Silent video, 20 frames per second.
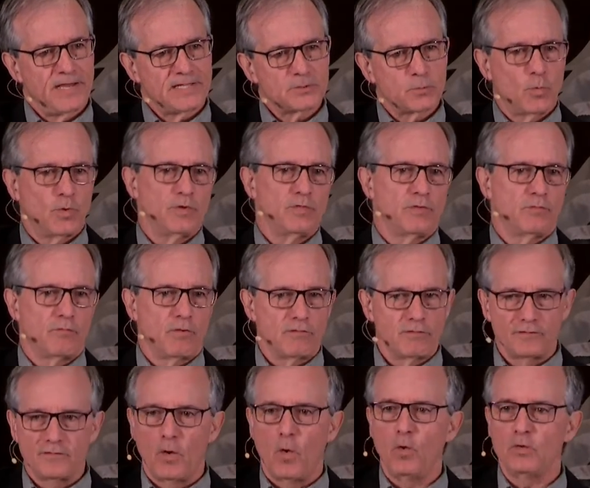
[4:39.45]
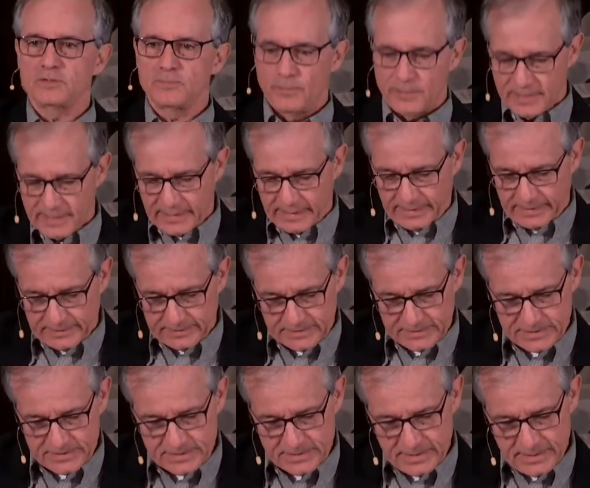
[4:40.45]
That's where the revolt
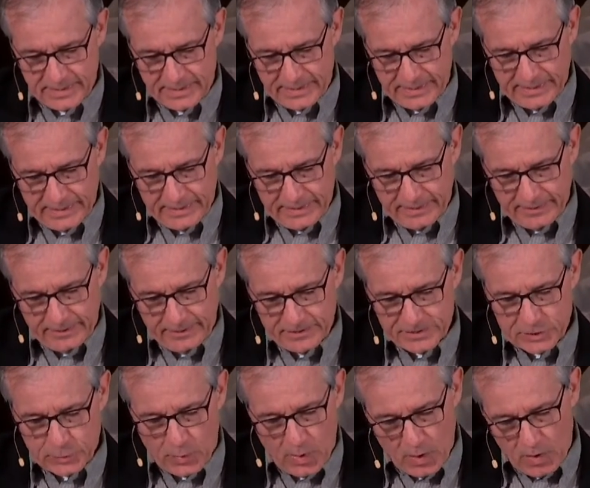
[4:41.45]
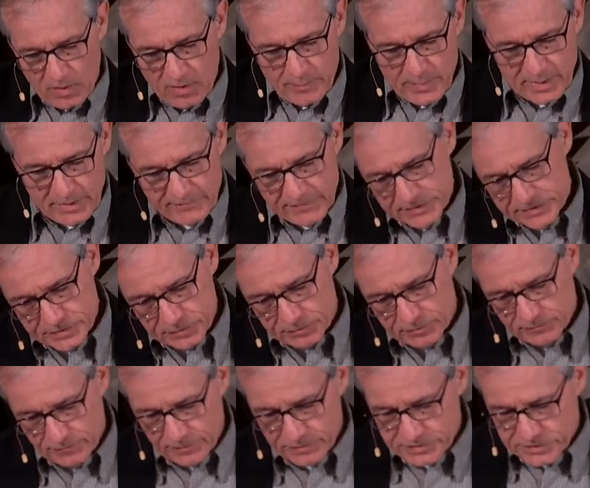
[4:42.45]
begins. So all the men of
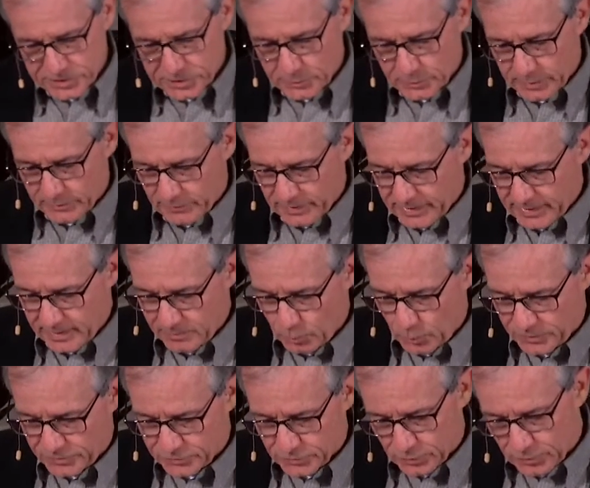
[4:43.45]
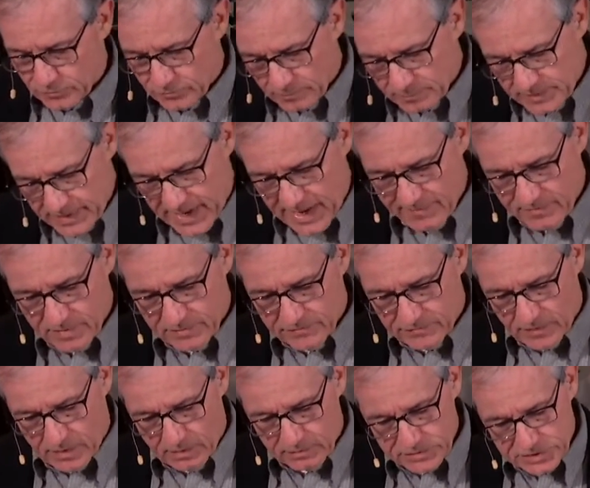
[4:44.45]
Israel, verse 2, we read, withdrew from David
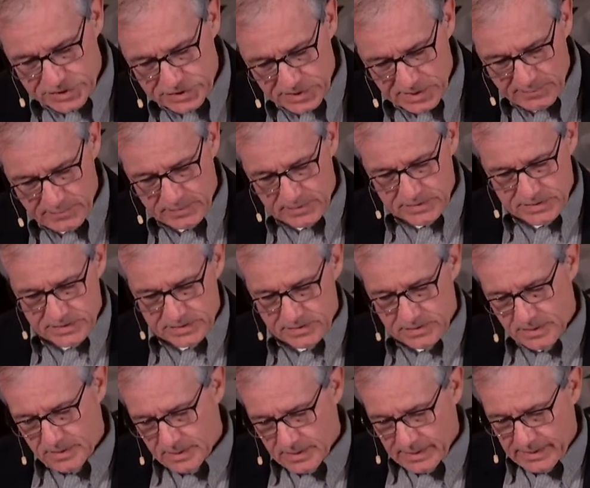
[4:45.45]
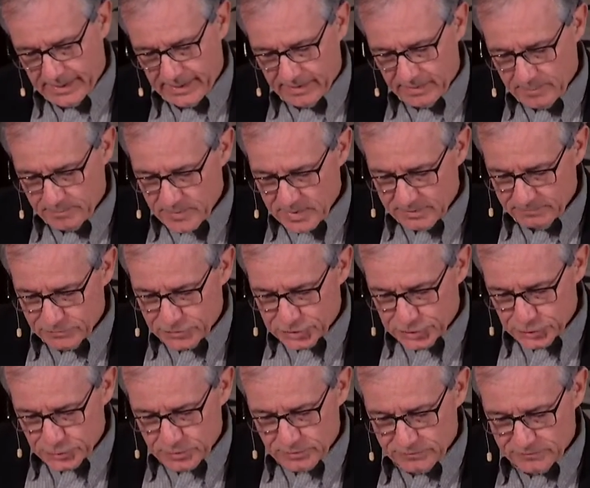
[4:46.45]
and followed Sheba the son. And the men of
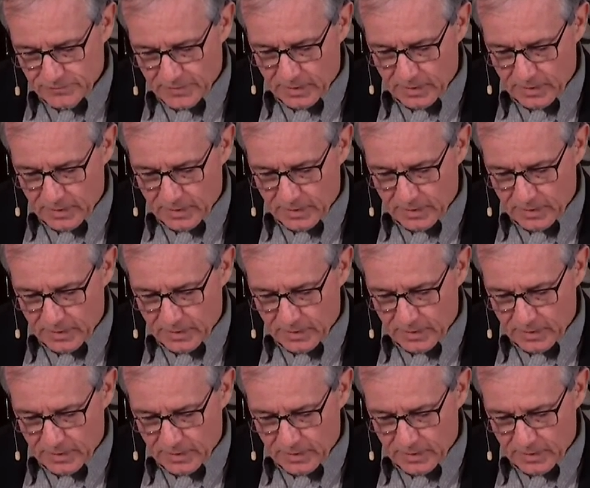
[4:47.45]
Judah